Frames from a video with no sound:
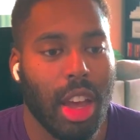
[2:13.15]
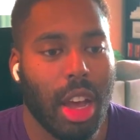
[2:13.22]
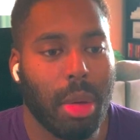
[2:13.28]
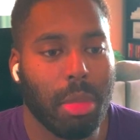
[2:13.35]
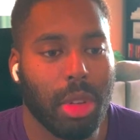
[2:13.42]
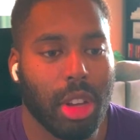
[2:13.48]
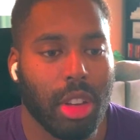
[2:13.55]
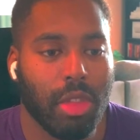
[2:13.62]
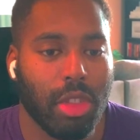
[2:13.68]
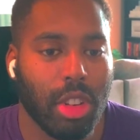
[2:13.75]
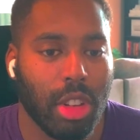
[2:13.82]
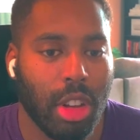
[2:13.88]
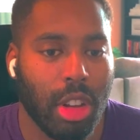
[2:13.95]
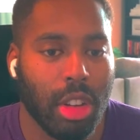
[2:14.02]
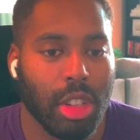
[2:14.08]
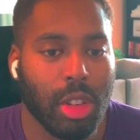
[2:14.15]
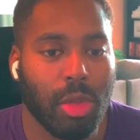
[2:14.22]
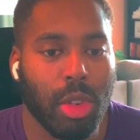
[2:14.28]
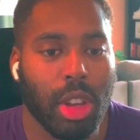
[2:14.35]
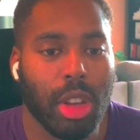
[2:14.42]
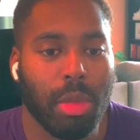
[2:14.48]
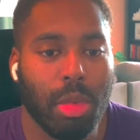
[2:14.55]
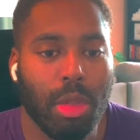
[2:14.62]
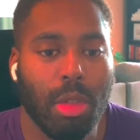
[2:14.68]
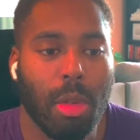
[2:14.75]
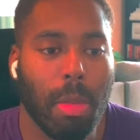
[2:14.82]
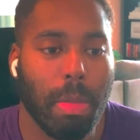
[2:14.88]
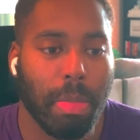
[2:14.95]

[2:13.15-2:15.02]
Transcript: I'm looking for longs if we can pull